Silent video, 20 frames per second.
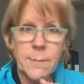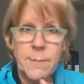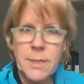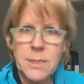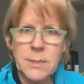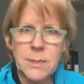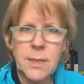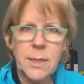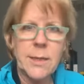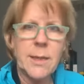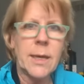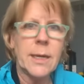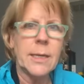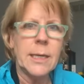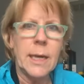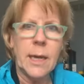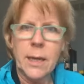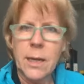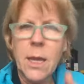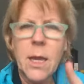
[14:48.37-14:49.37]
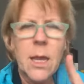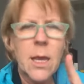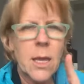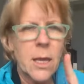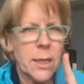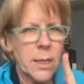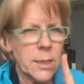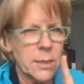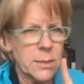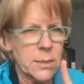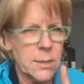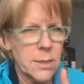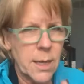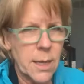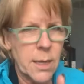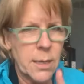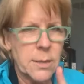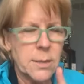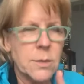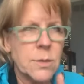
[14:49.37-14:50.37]
Let me say that again, because
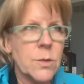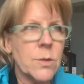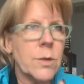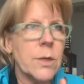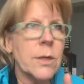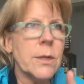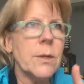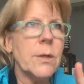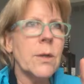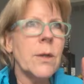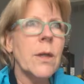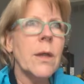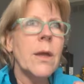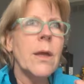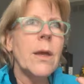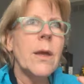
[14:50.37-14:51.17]
that is critical.